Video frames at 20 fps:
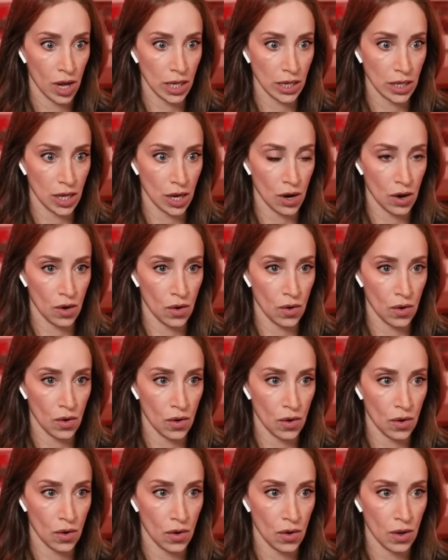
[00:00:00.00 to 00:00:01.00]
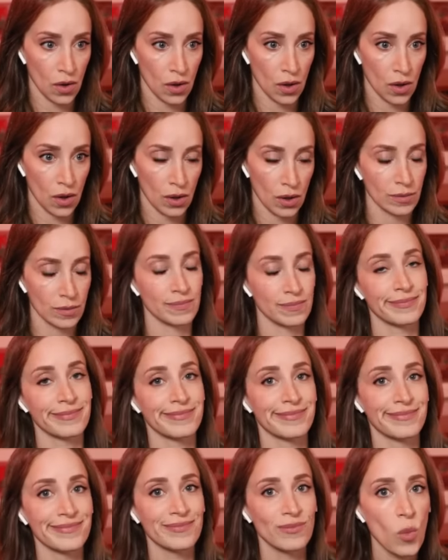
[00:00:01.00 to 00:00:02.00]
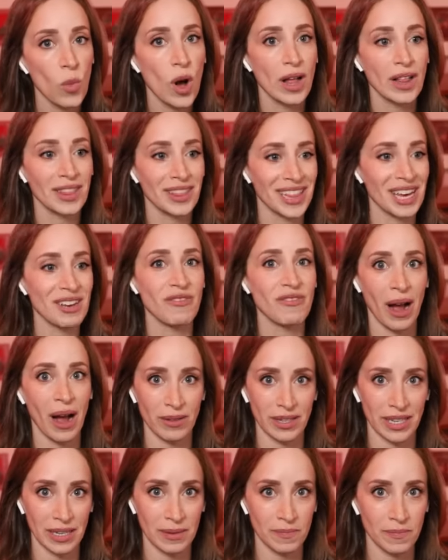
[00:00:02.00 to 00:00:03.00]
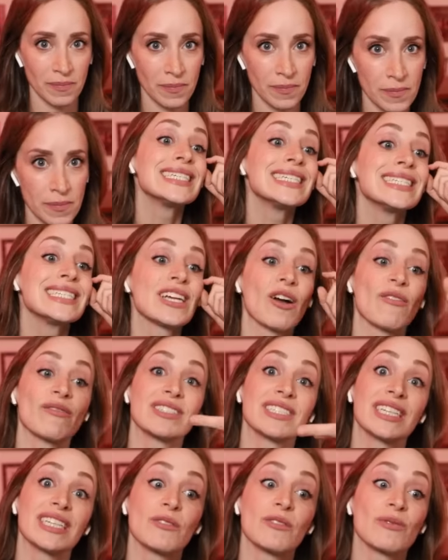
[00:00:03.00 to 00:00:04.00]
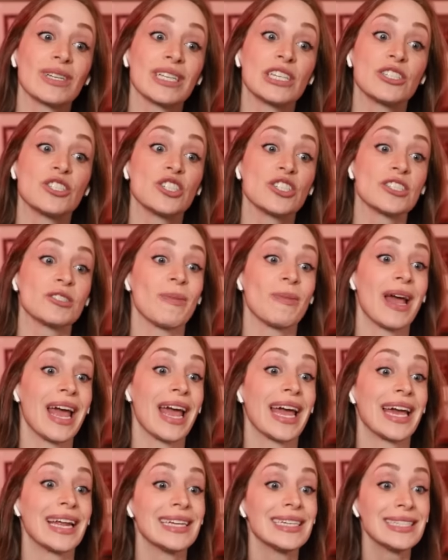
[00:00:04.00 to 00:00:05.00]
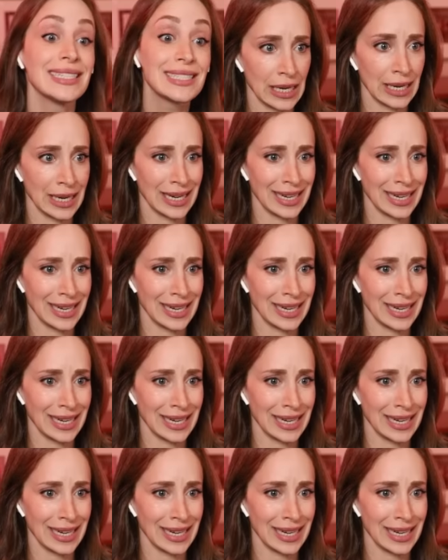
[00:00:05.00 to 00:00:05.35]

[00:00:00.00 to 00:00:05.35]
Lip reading: Hello. Well, they found him. He's obviously a religious man